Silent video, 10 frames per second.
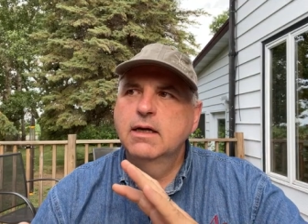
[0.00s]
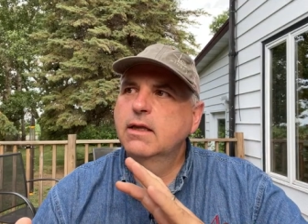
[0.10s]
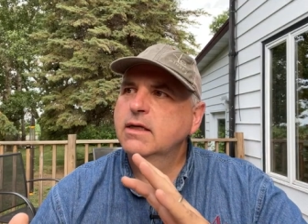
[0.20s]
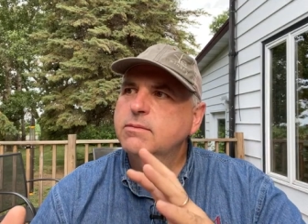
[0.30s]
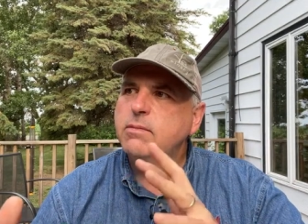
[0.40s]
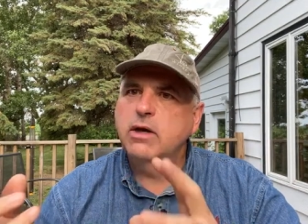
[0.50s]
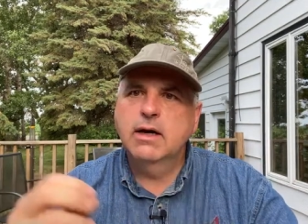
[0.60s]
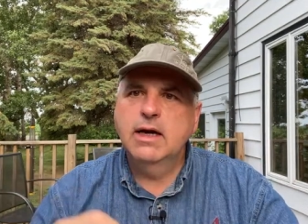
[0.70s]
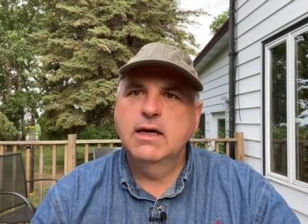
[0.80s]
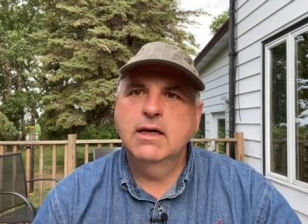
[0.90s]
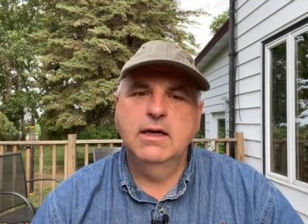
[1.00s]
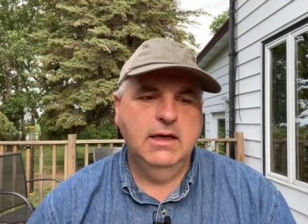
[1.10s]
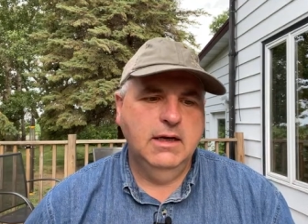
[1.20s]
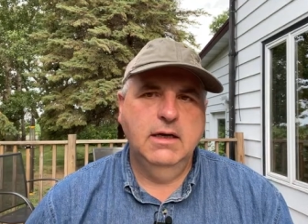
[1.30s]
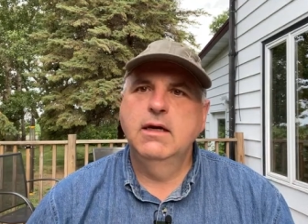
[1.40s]
that's marinated
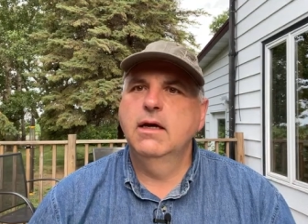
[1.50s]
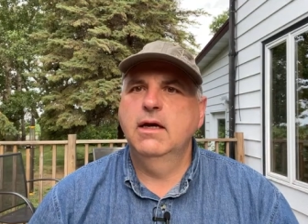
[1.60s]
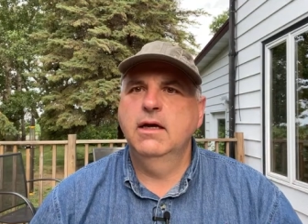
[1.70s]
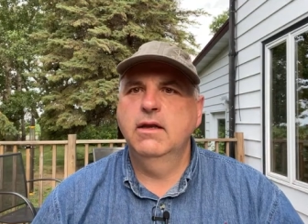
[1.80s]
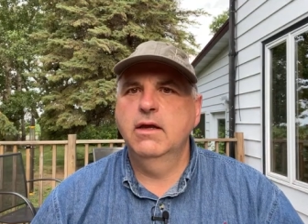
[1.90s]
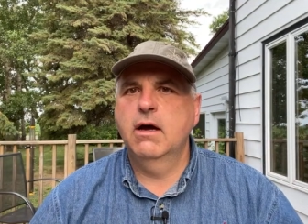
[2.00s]
in the